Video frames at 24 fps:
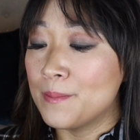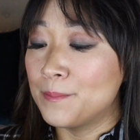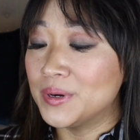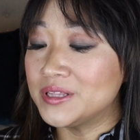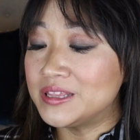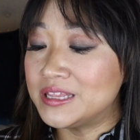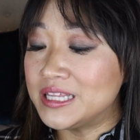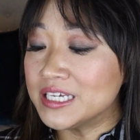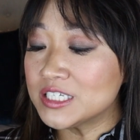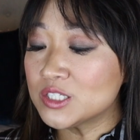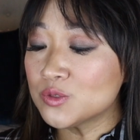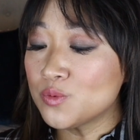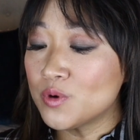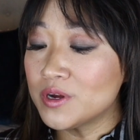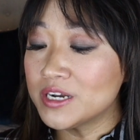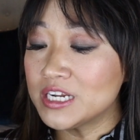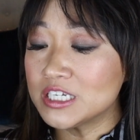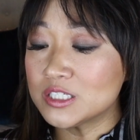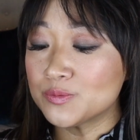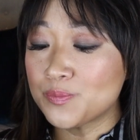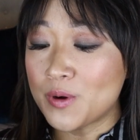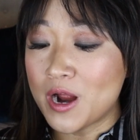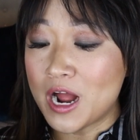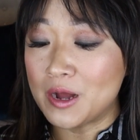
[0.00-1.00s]
But this one
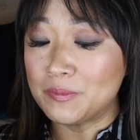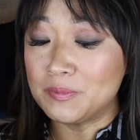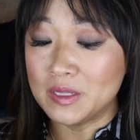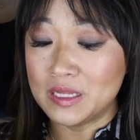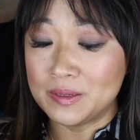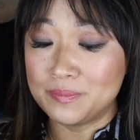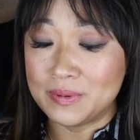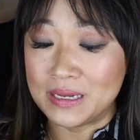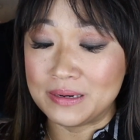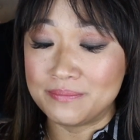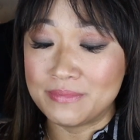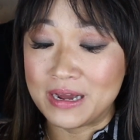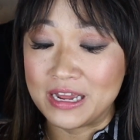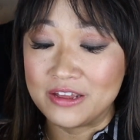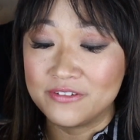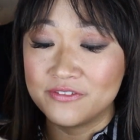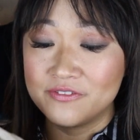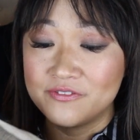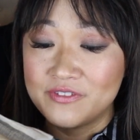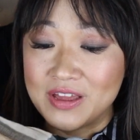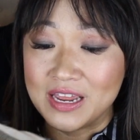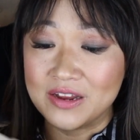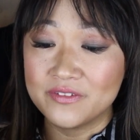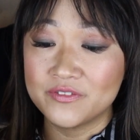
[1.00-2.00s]
has probably been my
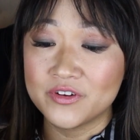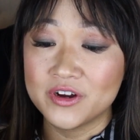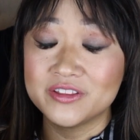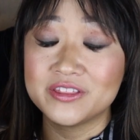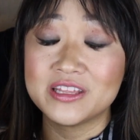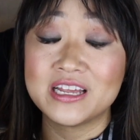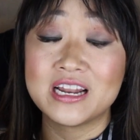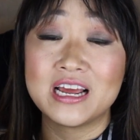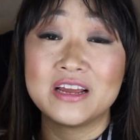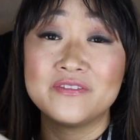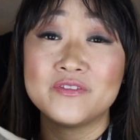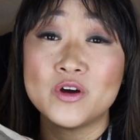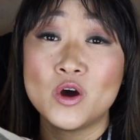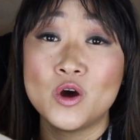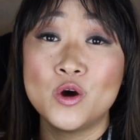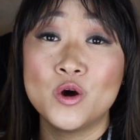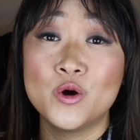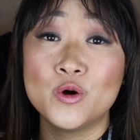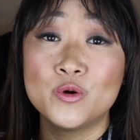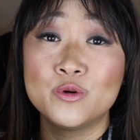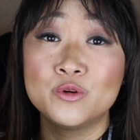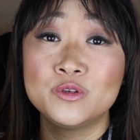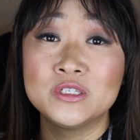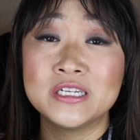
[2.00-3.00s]
favorite that I've
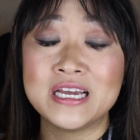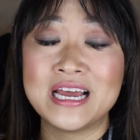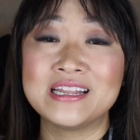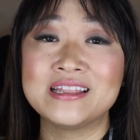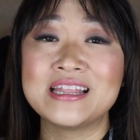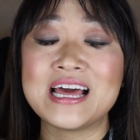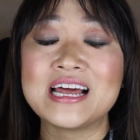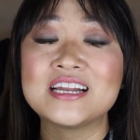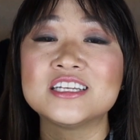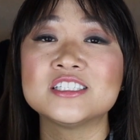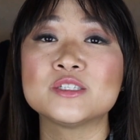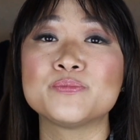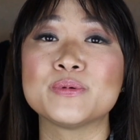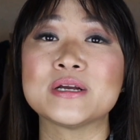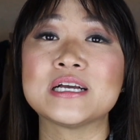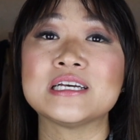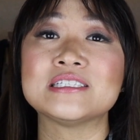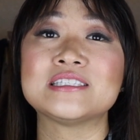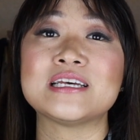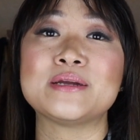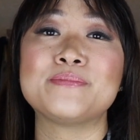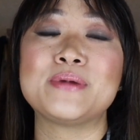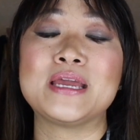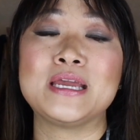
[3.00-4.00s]
owned, and that is
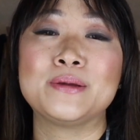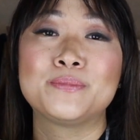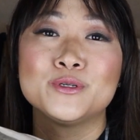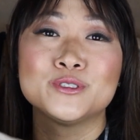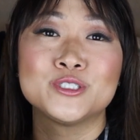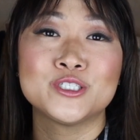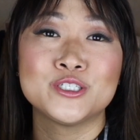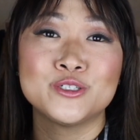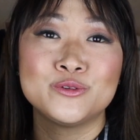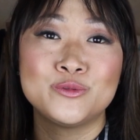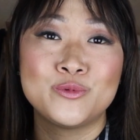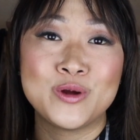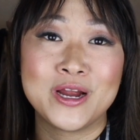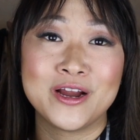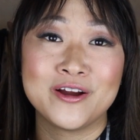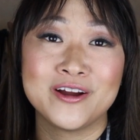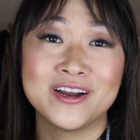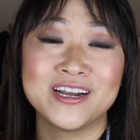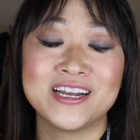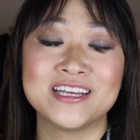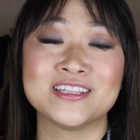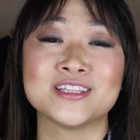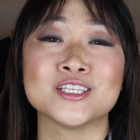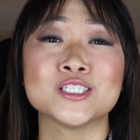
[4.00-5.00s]
because I'm able to
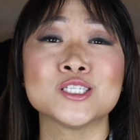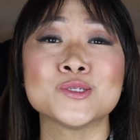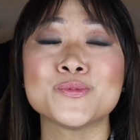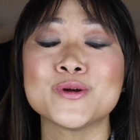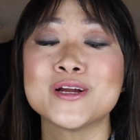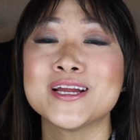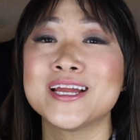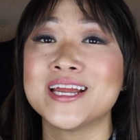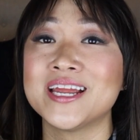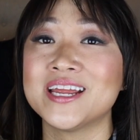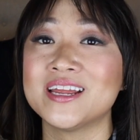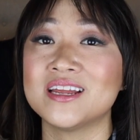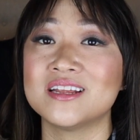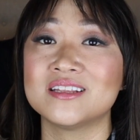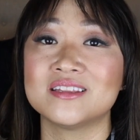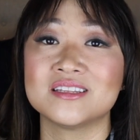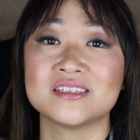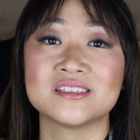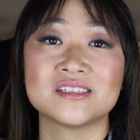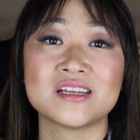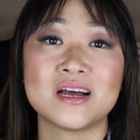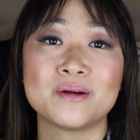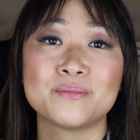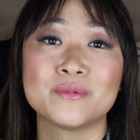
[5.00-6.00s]
wear it in the spring, in
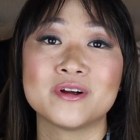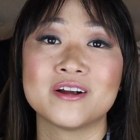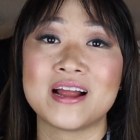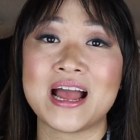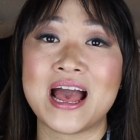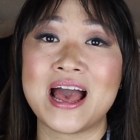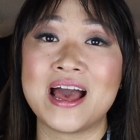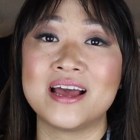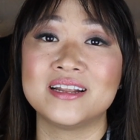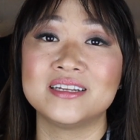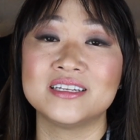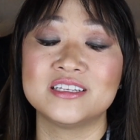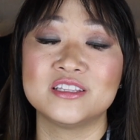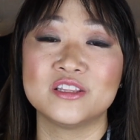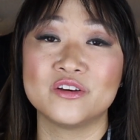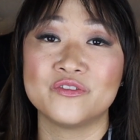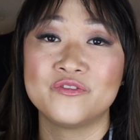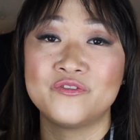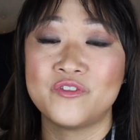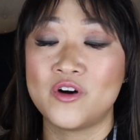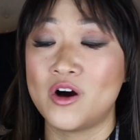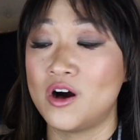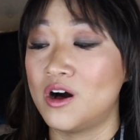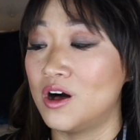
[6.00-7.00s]
the summer, and in the
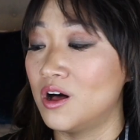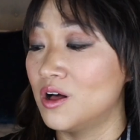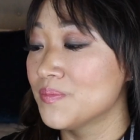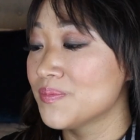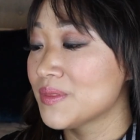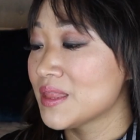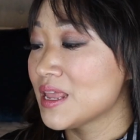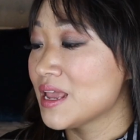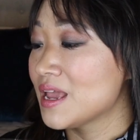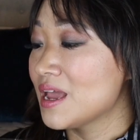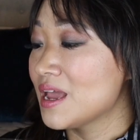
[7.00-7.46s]
fall.